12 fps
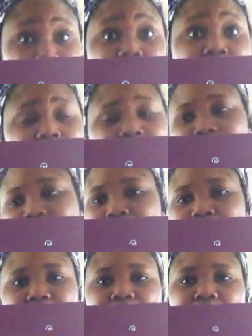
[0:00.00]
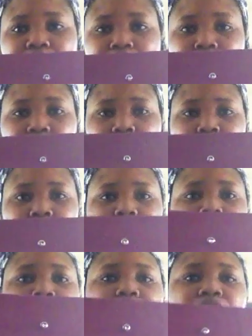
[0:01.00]
ankara fabric.
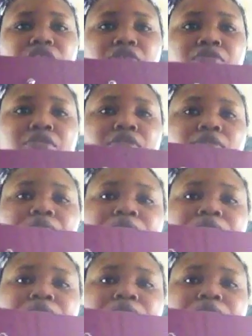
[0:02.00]
So you just want to